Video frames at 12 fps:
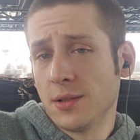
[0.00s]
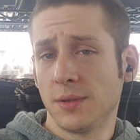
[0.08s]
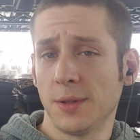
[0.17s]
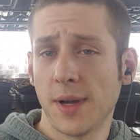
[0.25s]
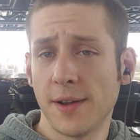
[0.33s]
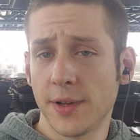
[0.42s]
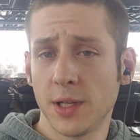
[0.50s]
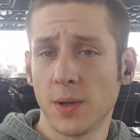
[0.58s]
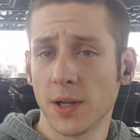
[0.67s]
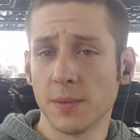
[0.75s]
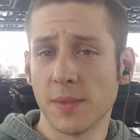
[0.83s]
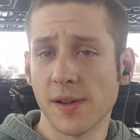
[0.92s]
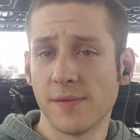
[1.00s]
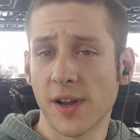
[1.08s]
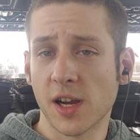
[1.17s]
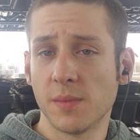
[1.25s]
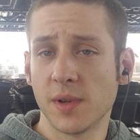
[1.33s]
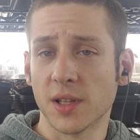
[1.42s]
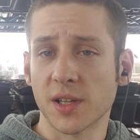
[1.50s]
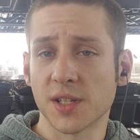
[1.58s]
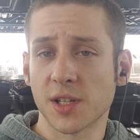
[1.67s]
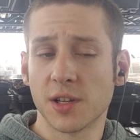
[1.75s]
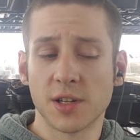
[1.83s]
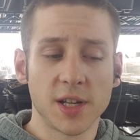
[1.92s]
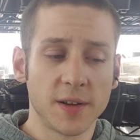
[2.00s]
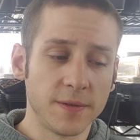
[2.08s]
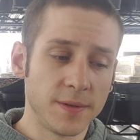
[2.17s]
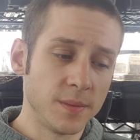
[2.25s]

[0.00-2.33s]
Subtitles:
do I have any luck in my environment? Like, is it good enough?